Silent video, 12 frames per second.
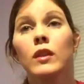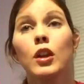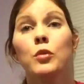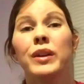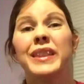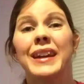
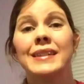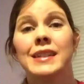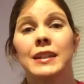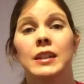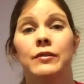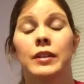But that
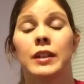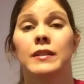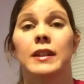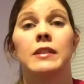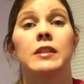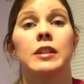
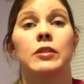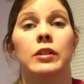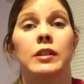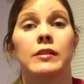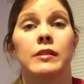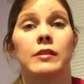significantly
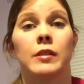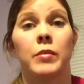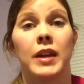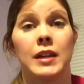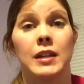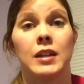decreases the
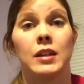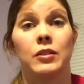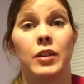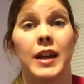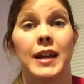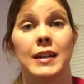pain in
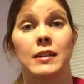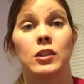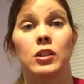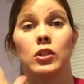your hands.